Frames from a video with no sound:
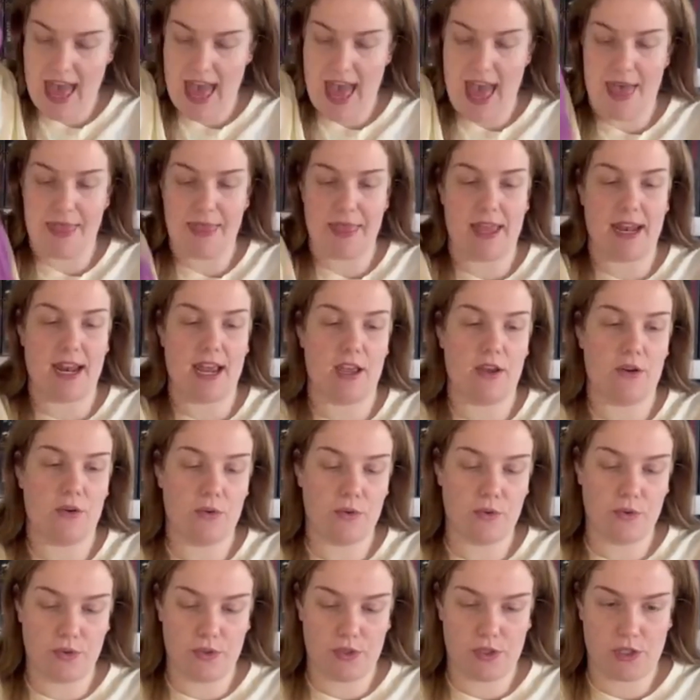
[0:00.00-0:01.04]
and then I
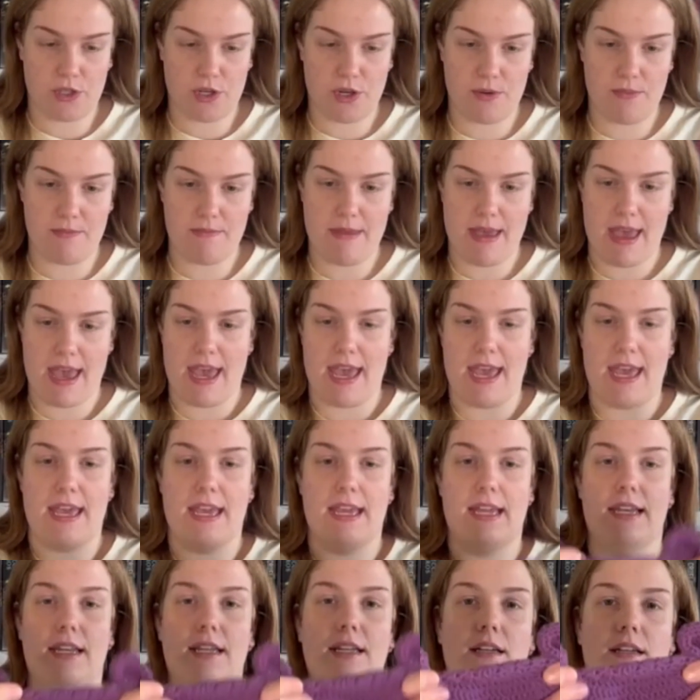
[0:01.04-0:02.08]
also
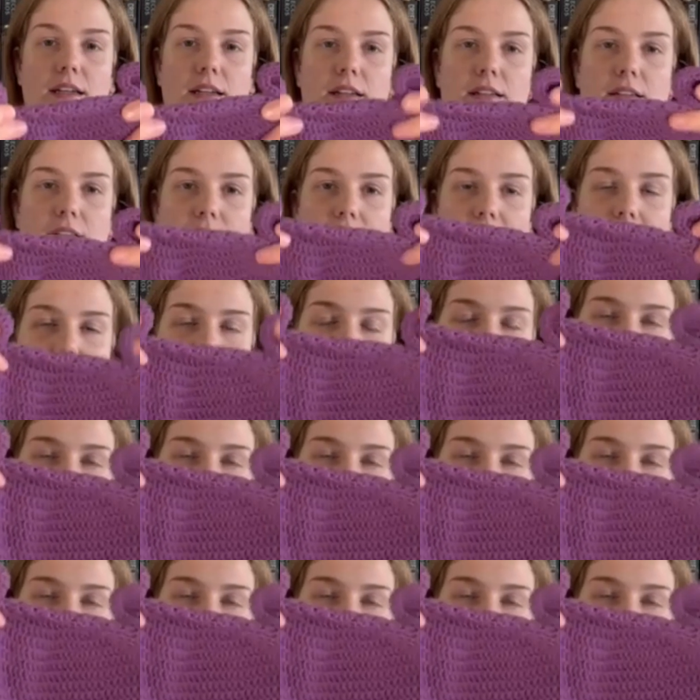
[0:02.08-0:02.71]
made like a